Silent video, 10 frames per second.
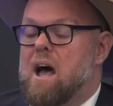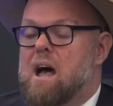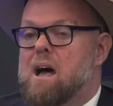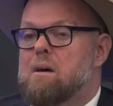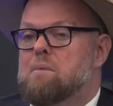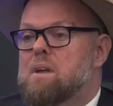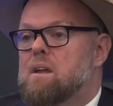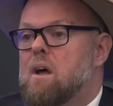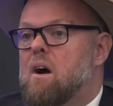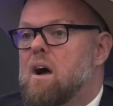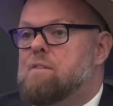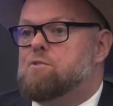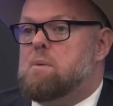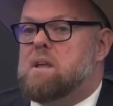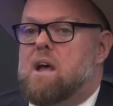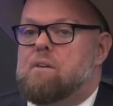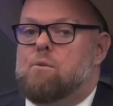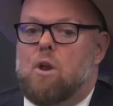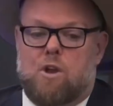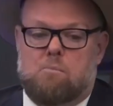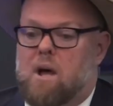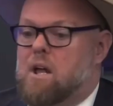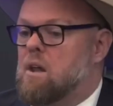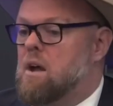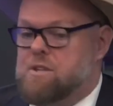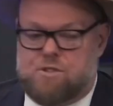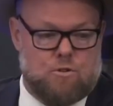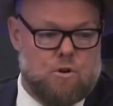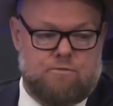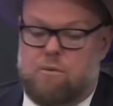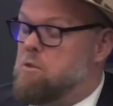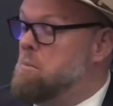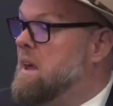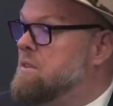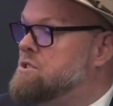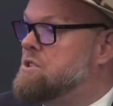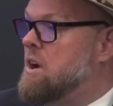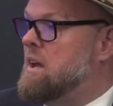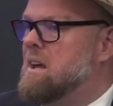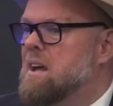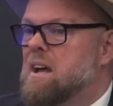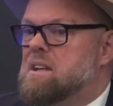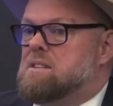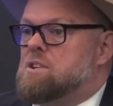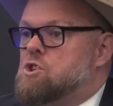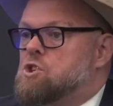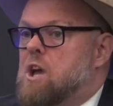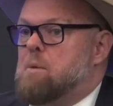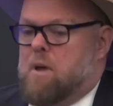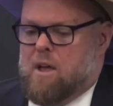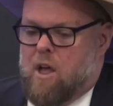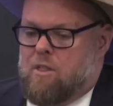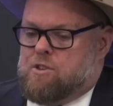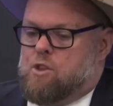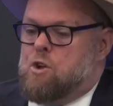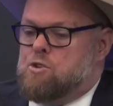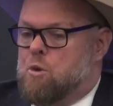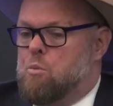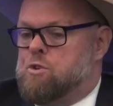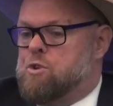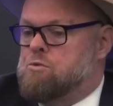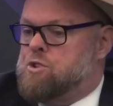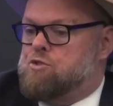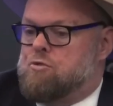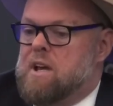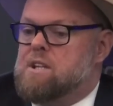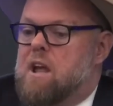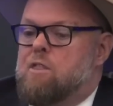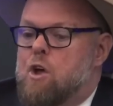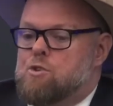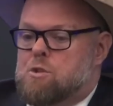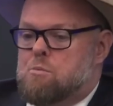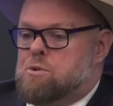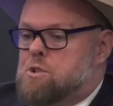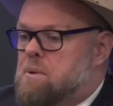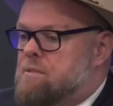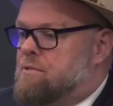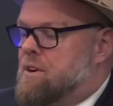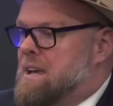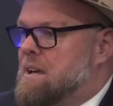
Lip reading: I have to be careful. A lot of my clients are from the other side. It's such a shame. There's those that want to restrict and those that want to be free.